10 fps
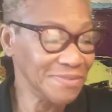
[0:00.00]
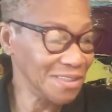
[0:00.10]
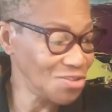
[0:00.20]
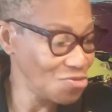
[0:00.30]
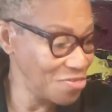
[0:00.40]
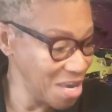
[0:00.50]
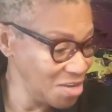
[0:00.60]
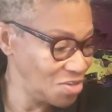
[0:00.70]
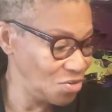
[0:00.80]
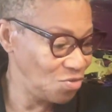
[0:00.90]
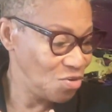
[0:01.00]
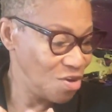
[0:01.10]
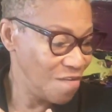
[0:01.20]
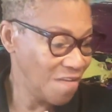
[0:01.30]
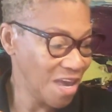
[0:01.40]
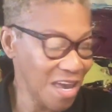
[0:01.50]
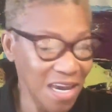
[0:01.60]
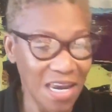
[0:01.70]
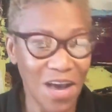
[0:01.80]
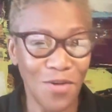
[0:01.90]
So thank you for
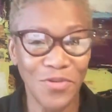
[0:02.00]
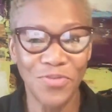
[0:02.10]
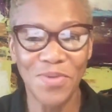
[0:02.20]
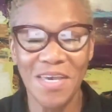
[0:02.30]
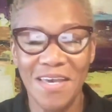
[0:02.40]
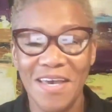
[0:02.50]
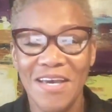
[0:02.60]
hanging out with me.